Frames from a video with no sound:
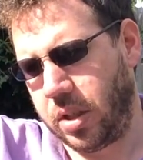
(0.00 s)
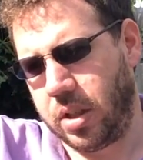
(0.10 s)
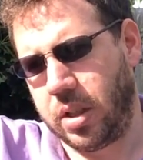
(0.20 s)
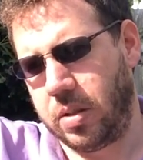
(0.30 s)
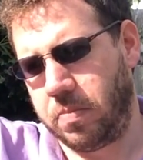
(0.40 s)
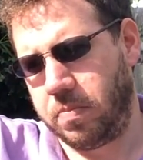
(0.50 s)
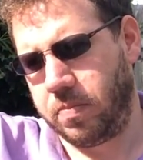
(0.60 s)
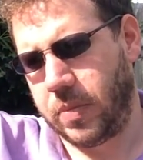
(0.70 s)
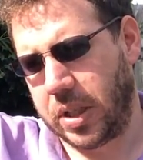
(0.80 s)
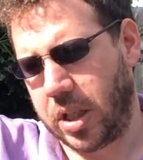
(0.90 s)
a
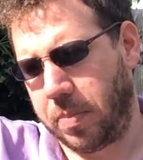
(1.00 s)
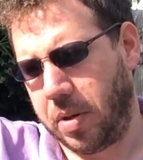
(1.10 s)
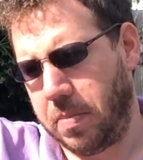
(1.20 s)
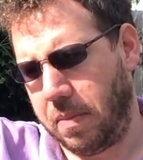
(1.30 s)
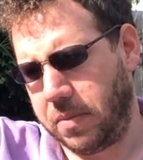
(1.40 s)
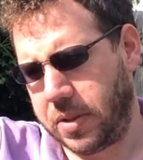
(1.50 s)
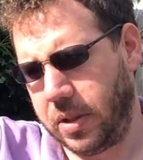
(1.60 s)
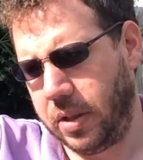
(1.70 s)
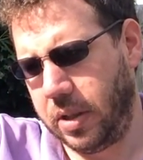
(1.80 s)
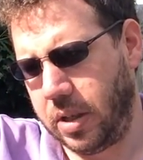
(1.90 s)
couple of months,
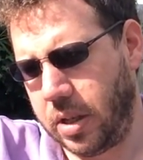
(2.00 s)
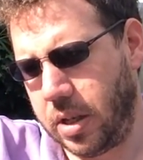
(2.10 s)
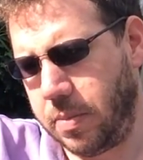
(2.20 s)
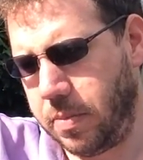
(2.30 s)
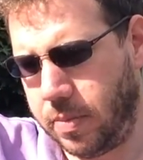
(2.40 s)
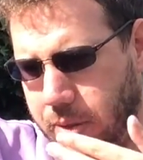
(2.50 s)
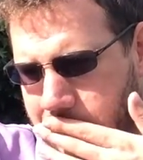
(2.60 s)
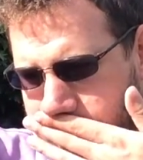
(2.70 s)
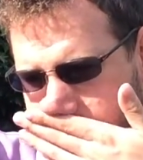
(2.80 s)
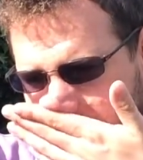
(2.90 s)
or
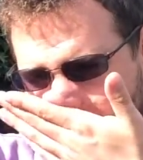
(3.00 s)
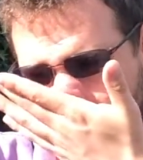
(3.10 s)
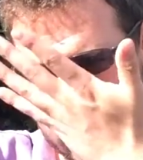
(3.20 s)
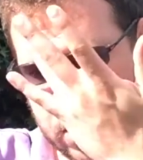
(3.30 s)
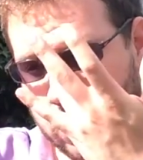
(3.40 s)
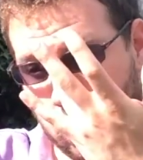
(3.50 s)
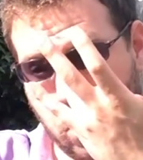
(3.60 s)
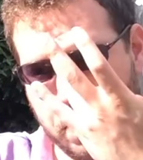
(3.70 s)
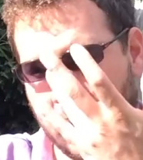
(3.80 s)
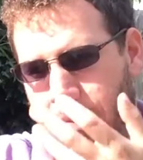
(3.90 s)

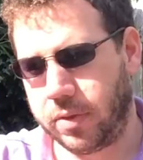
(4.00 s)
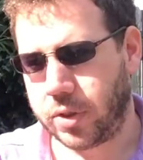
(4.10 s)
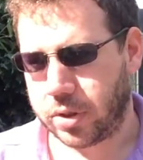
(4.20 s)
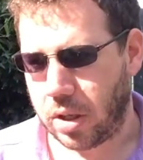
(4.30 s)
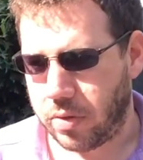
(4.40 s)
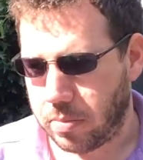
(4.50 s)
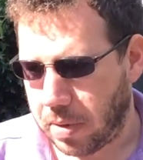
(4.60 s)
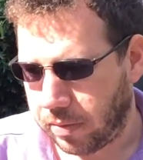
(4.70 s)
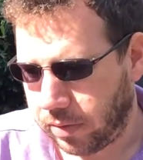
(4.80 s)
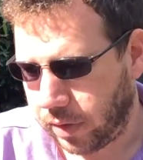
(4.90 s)
a month, just over a
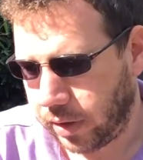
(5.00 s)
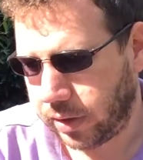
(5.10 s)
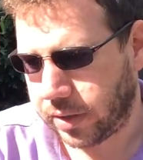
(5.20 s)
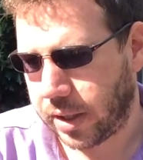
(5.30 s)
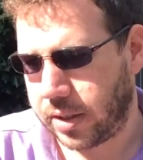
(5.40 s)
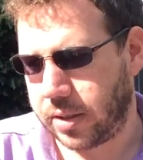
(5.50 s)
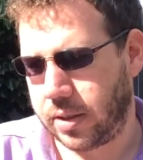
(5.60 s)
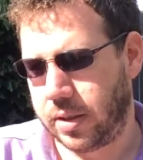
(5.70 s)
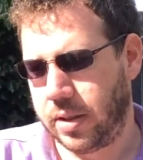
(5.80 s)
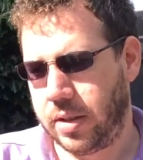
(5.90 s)
month, say
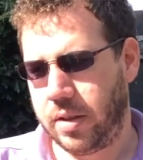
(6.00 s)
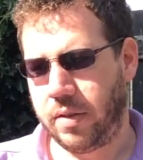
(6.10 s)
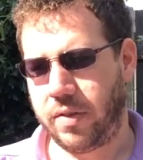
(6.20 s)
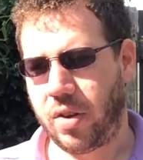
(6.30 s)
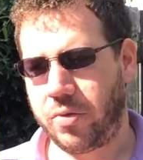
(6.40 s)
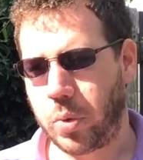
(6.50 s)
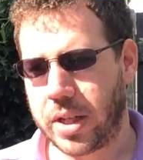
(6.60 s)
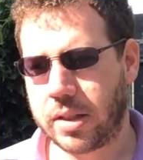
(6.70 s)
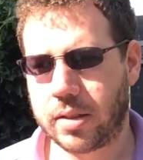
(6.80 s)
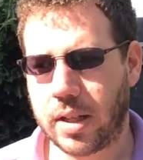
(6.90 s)
5
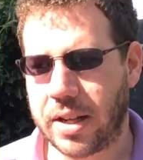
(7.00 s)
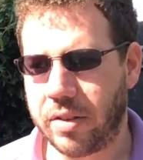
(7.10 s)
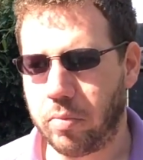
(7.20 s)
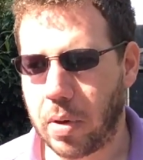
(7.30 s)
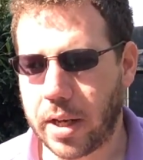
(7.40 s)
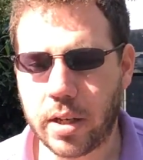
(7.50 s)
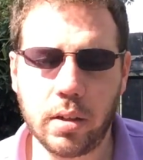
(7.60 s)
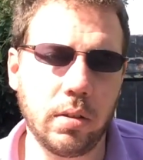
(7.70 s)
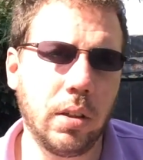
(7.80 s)
weeks, end of May.